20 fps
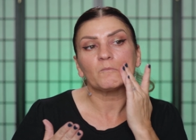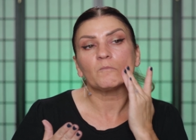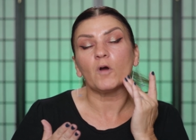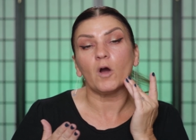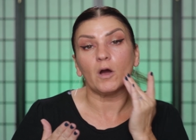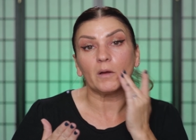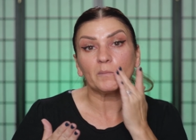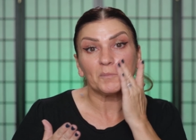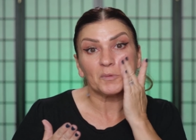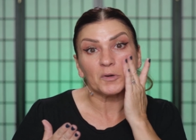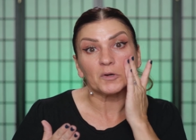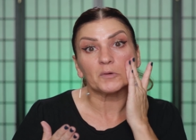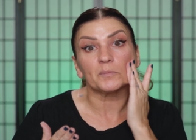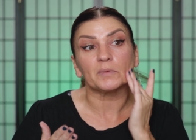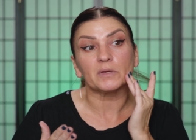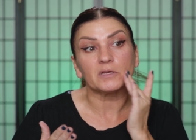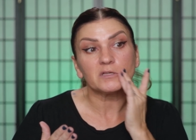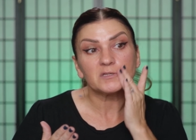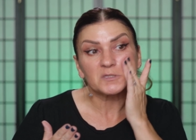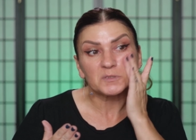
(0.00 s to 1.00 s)
on
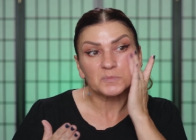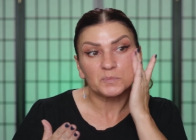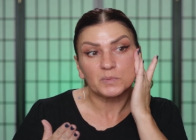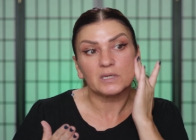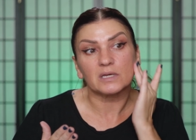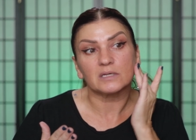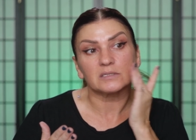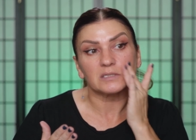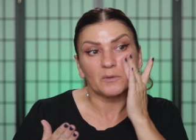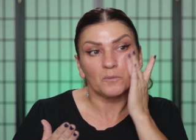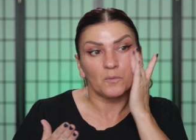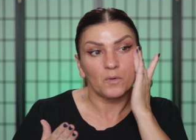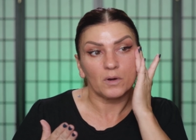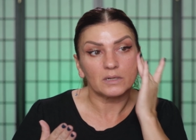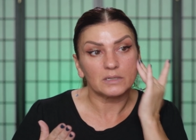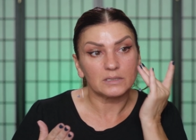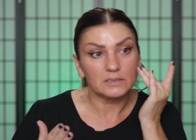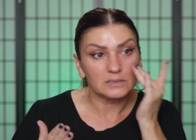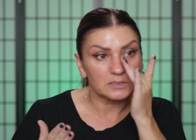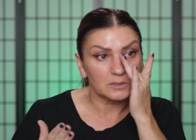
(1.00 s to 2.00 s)
purpose because I
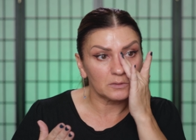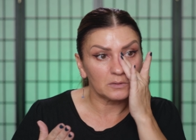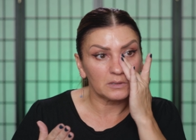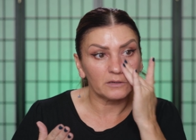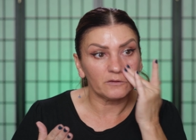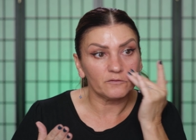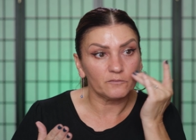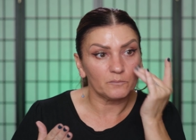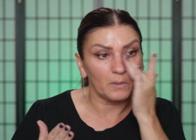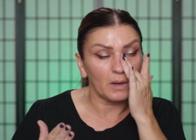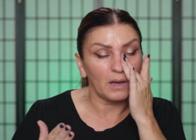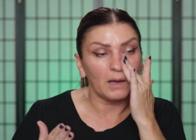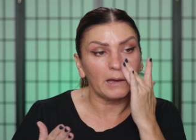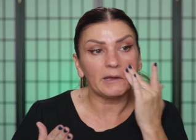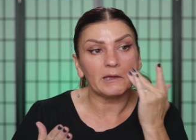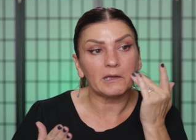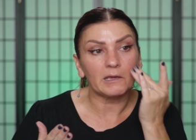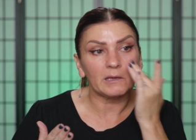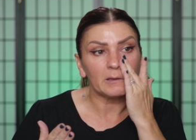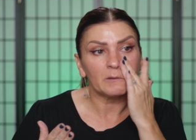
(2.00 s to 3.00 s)
wanted to give
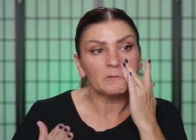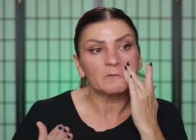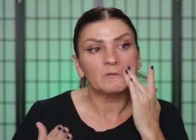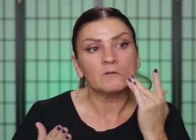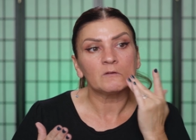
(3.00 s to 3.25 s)
my